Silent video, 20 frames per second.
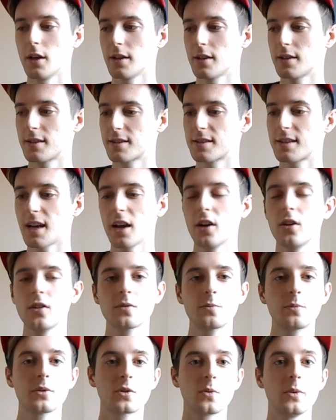
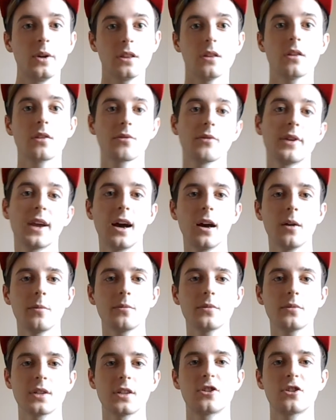styles between the three
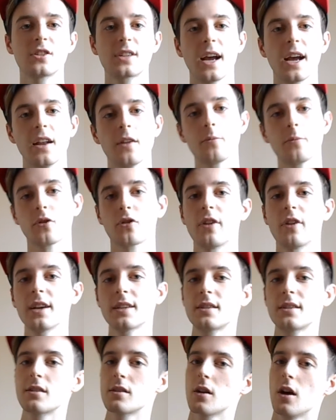albums, and she's kind of
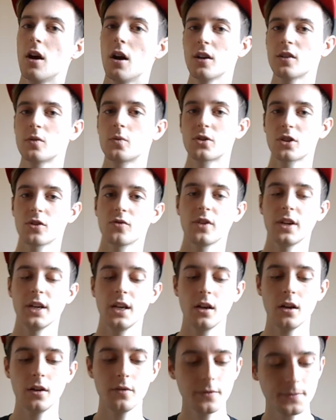progressed as an artist, which I really
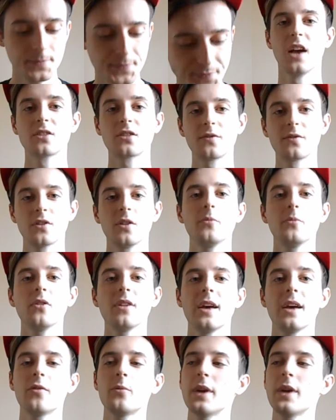love. So for number
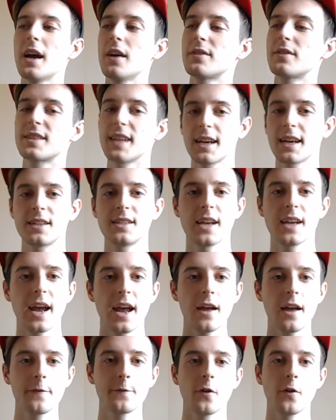eleven we have Sexy
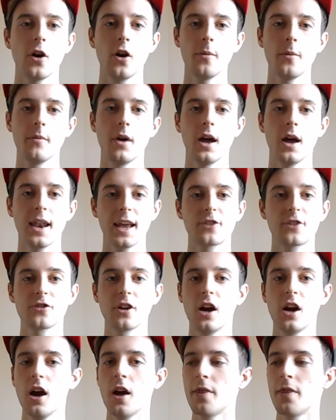Air from Electra
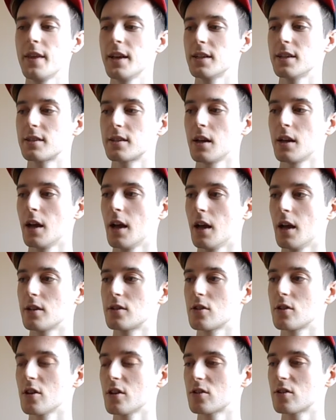Heart, and this is
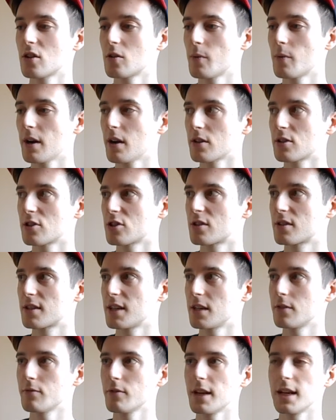another song where I just
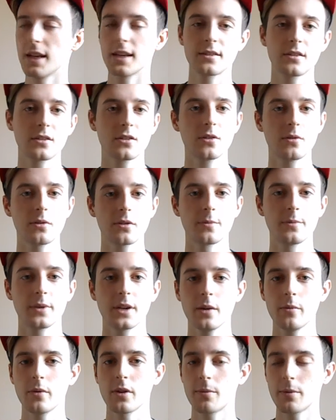didn't really listen to it to
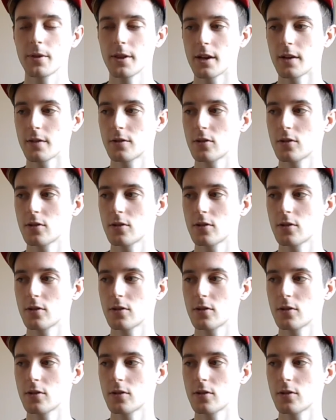begin with, but then I